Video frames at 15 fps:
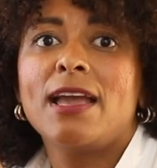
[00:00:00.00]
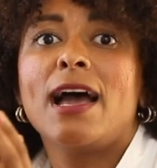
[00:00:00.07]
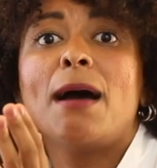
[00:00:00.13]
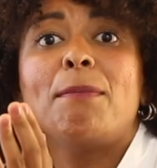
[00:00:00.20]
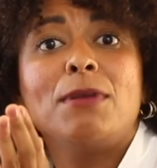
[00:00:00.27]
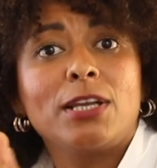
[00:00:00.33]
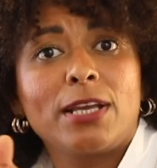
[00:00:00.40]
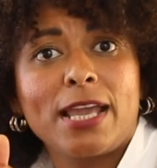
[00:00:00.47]

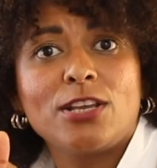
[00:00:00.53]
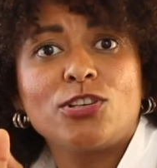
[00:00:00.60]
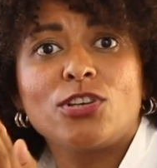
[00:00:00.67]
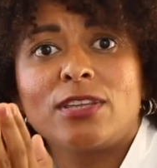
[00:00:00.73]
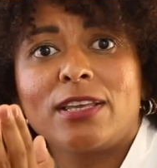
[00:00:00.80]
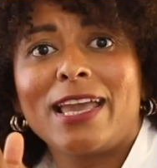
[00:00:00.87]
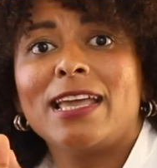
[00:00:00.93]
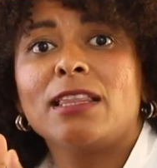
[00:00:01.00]

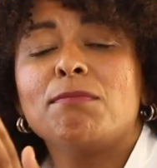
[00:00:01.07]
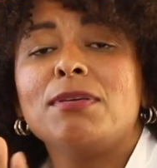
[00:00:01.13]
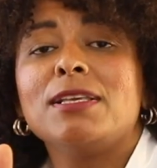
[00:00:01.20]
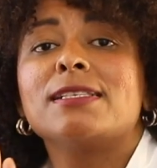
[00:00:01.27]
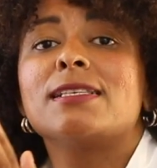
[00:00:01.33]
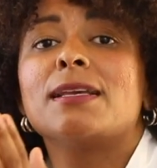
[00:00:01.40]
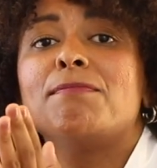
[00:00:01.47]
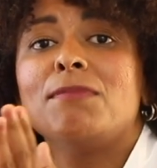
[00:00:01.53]
Application can be
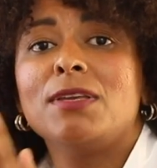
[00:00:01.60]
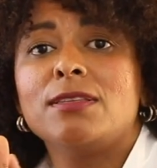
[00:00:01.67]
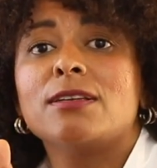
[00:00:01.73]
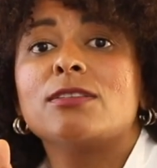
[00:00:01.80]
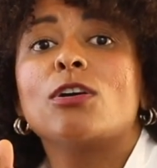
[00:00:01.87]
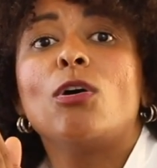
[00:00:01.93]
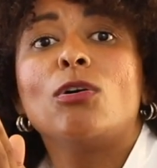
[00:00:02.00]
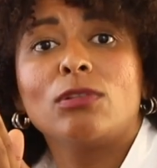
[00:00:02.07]

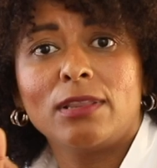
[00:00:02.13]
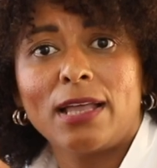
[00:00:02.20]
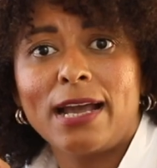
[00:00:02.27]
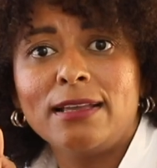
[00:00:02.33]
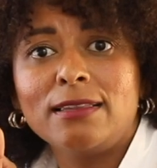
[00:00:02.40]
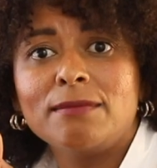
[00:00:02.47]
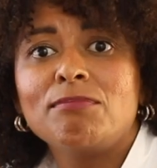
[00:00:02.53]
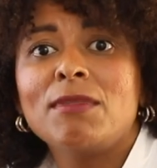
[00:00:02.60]
submitted
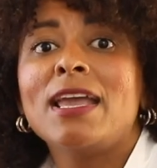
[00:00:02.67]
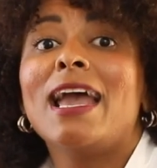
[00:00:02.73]
online,